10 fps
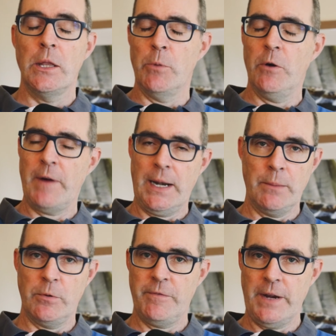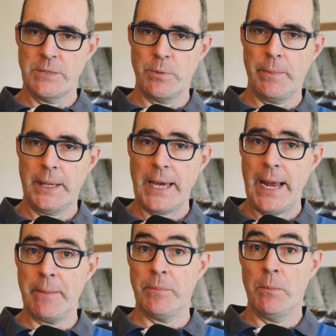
the more valuable Facebook became,